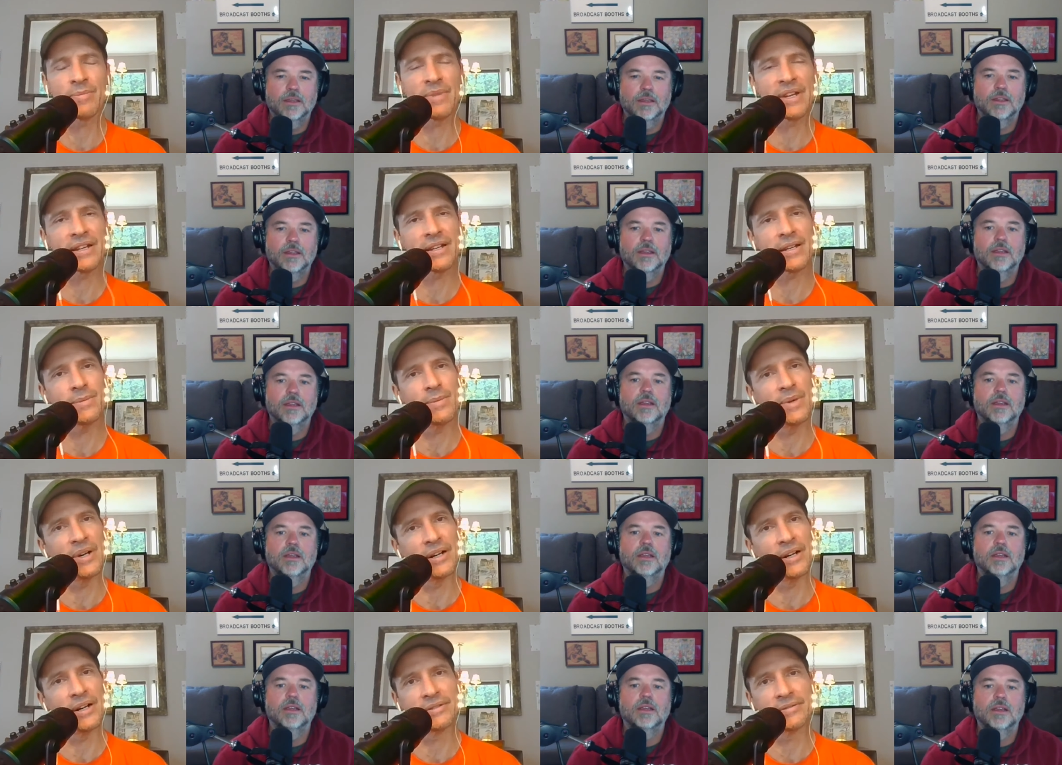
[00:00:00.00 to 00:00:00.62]
Speaker 1: I mean, come
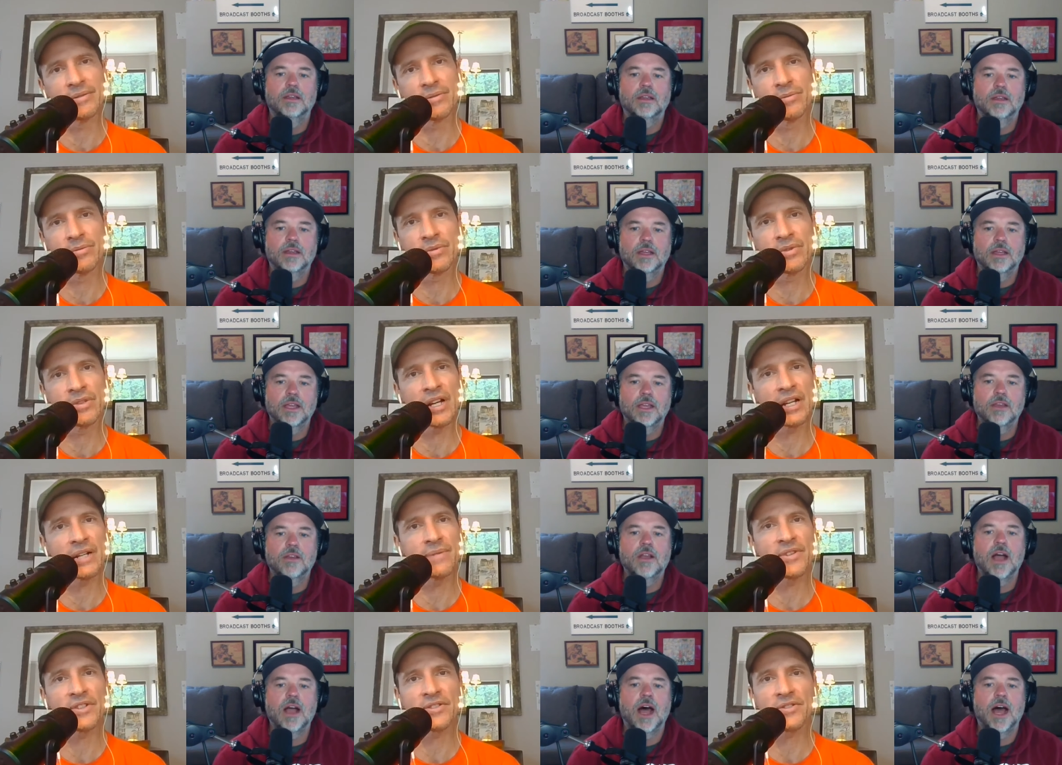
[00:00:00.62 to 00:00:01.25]
on, none
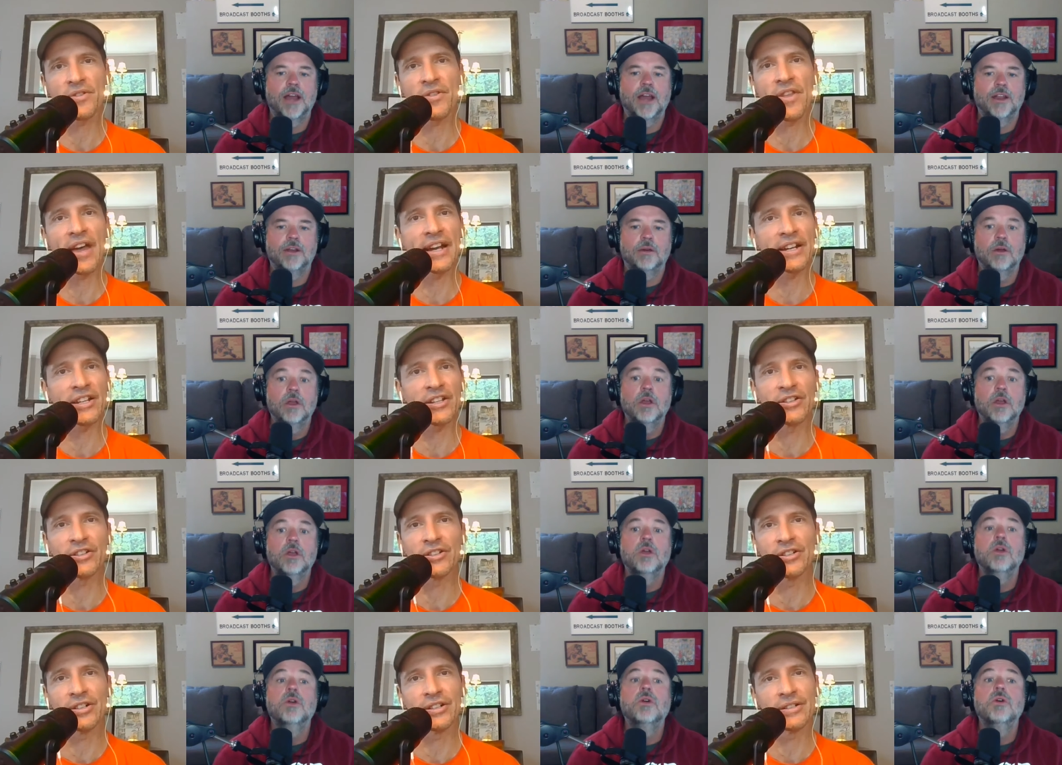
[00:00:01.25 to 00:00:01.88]
of us it. are that
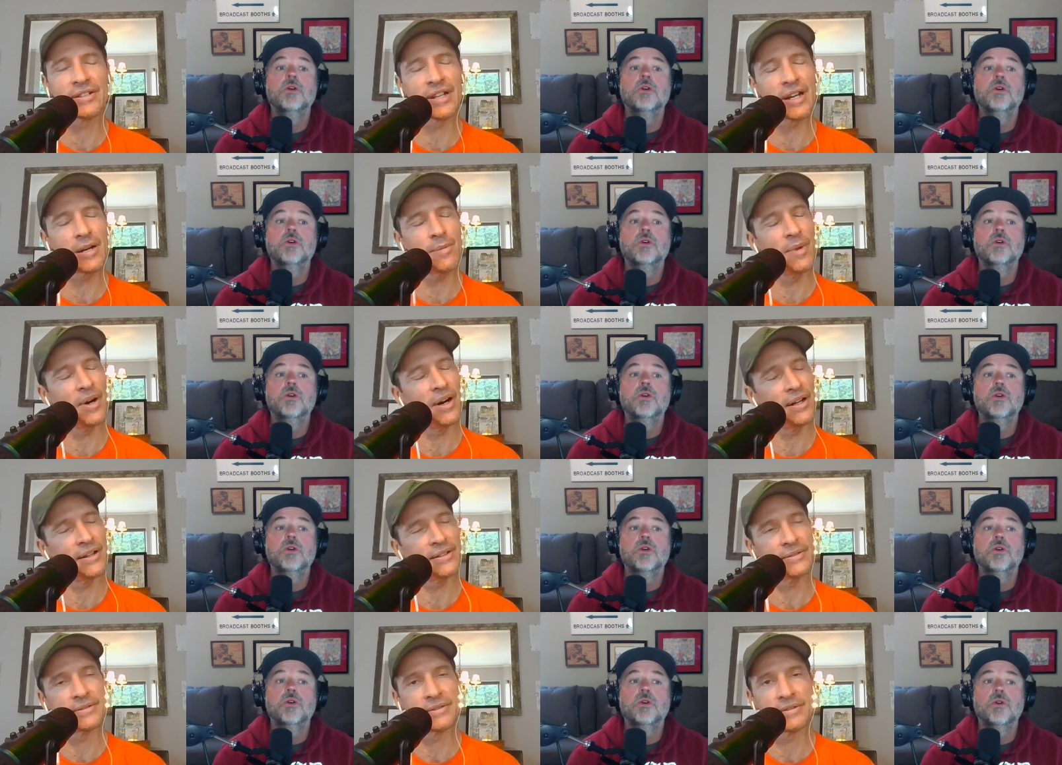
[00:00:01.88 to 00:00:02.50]
good. Come on.
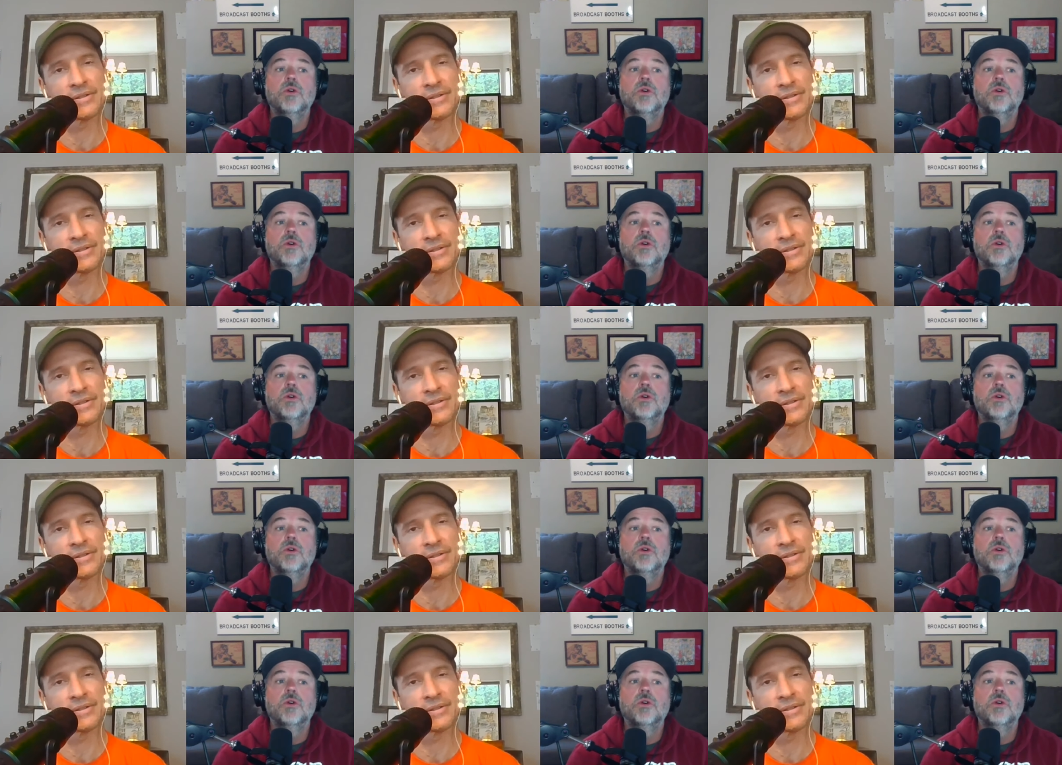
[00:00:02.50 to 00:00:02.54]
